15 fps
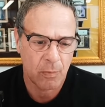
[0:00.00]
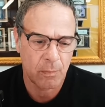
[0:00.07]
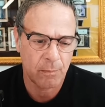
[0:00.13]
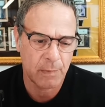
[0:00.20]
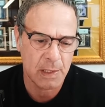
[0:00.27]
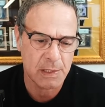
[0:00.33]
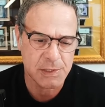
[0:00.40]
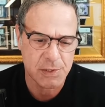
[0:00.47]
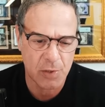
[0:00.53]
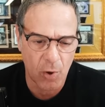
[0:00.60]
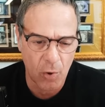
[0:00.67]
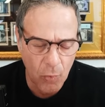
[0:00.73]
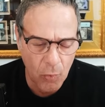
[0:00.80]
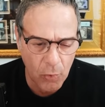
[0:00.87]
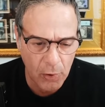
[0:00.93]
It's
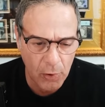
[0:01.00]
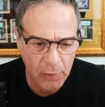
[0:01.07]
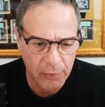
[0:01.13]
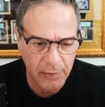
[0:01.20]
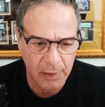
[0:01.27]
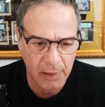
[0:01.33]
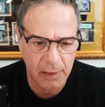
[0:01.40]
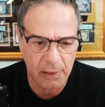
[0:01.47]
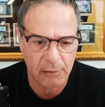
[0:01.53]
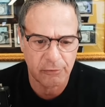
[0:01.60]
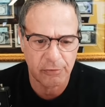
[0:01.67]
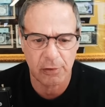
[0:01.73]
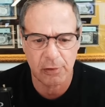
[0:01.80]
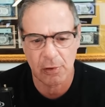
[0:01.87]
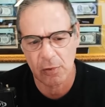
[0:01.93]
noteworthy
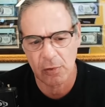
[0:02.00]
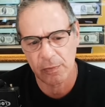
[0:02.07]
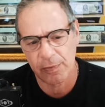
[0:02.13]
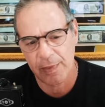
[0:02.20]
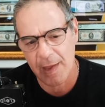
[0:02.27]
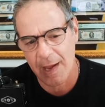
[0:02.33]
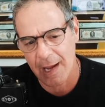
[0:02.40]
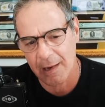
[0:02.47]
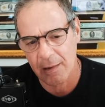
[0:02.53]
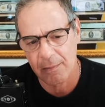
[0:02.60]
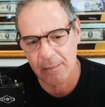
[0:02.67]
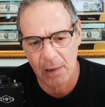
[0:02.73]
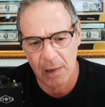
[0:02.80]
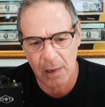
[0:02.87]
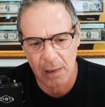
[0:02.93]
to note that
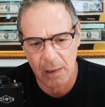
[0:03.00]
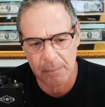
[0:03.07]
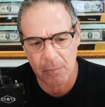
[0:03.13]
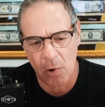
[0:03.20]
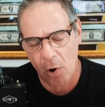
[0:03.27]
um,